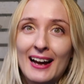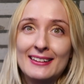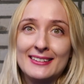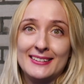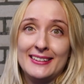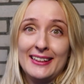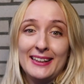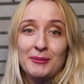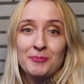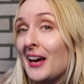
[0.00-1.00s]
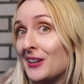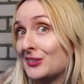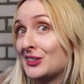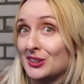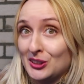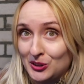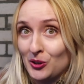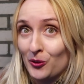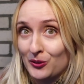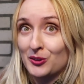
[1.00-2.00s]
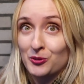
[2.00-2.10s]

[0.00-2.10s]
at the Hertz stock